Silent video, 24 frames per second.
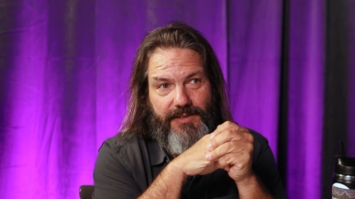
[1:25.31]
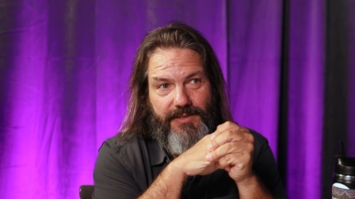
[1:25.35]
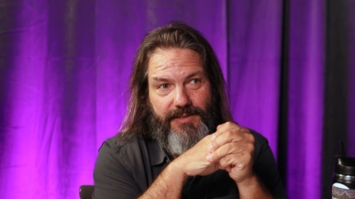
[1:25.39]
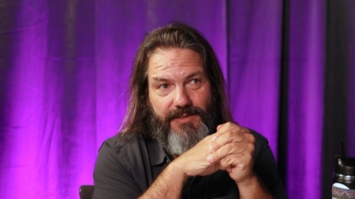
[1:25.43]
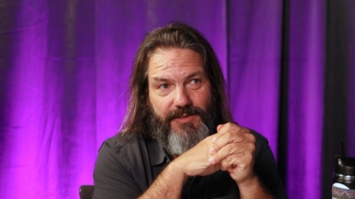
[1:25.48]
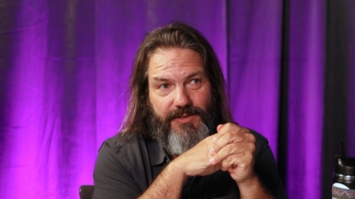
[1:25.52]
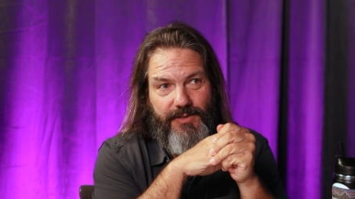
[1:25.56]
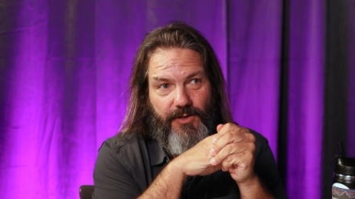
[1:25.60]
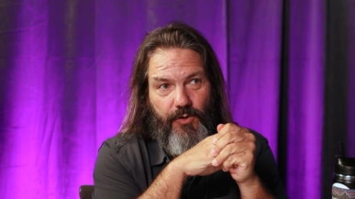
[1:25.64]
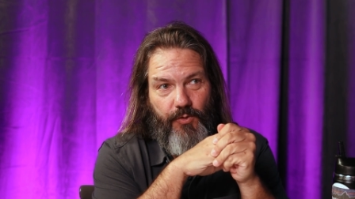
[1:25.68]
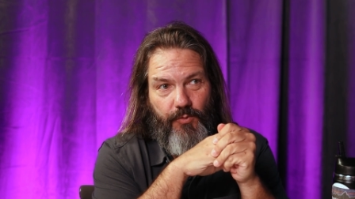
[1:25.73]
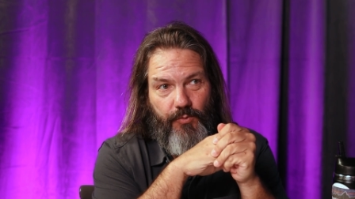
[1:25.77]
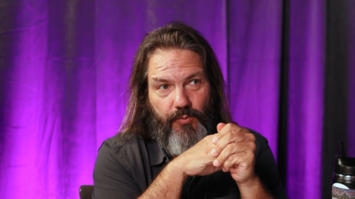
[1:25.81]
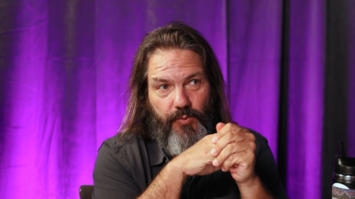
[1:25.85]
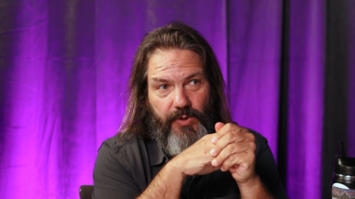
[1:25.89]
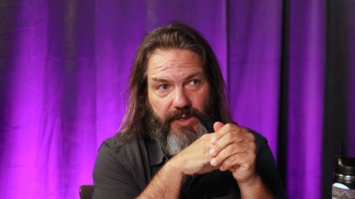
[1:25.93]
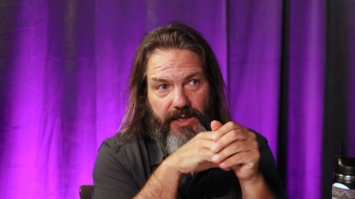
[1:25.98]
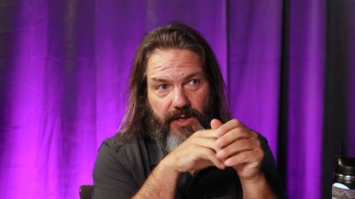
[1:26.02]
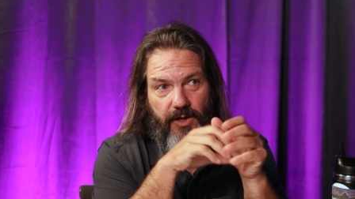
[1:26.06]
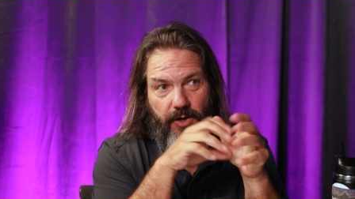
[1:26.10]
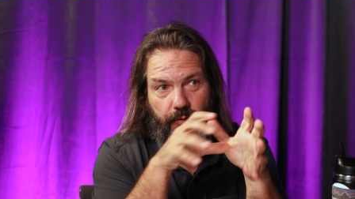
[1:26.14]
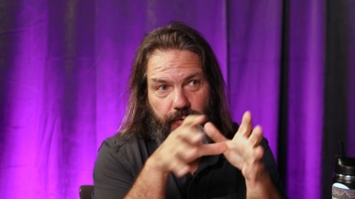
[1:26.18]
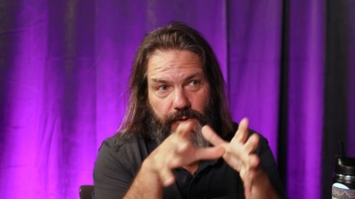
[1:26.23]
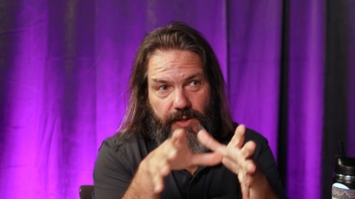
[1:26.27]
So we
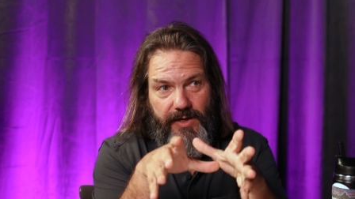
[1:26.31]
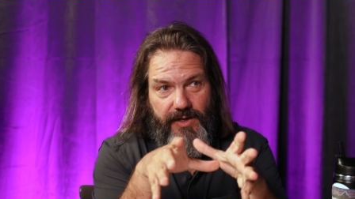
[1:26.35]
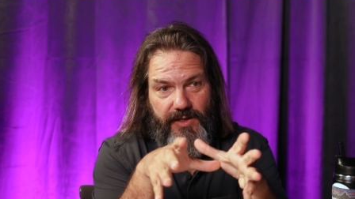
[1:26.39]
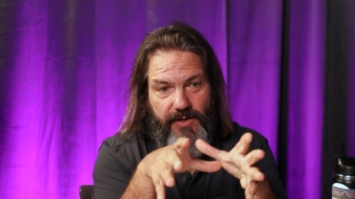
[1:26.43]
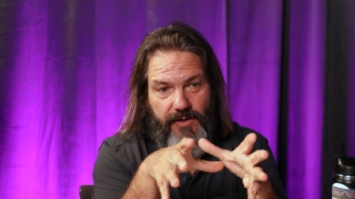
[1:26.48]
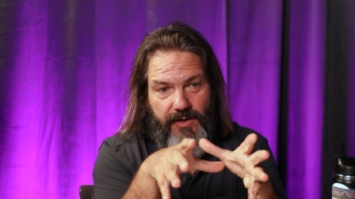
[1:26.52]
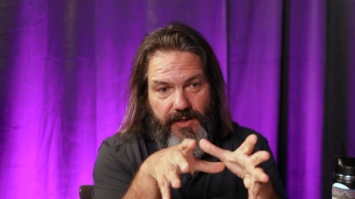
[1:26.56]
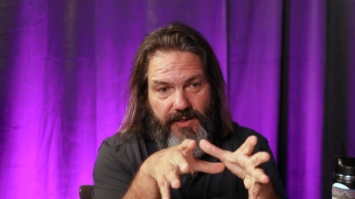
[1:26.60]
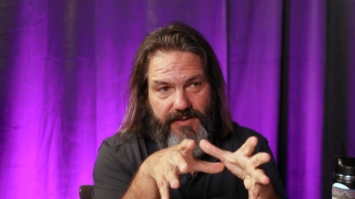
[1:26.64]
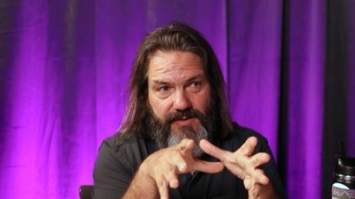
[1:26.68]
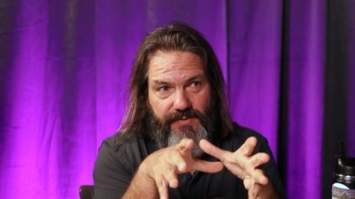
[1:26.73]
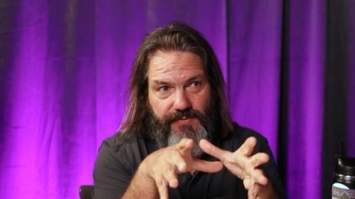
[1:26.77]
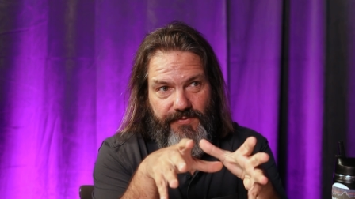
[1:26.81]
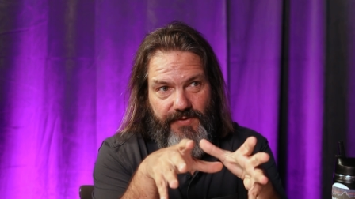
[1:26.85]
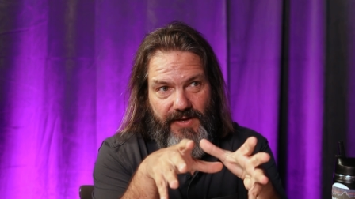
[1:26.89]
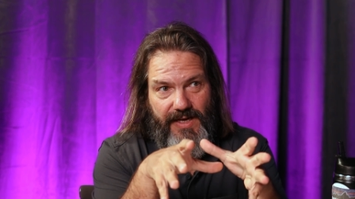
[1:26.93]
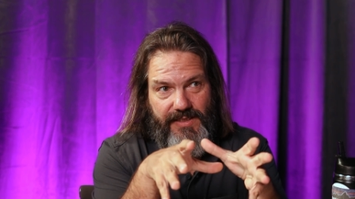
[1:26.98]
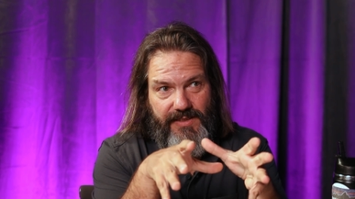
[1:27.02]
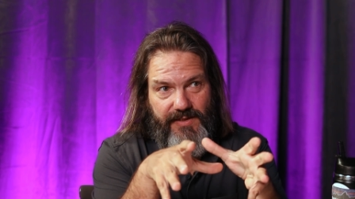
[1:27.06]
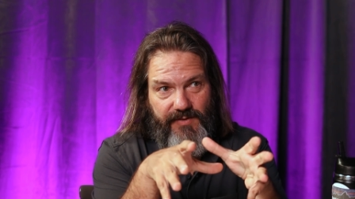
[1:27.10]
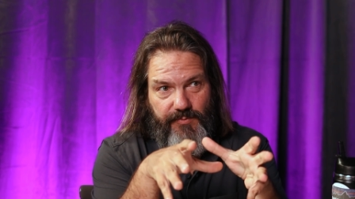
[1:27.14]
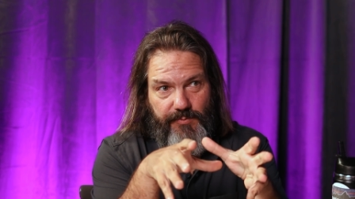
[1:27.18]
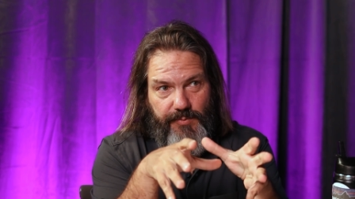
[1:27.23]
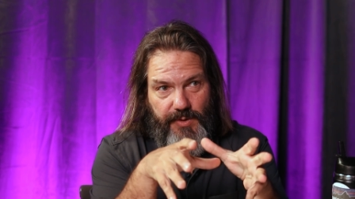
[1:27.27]
know that it's
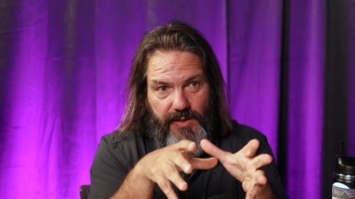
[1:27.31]
effective,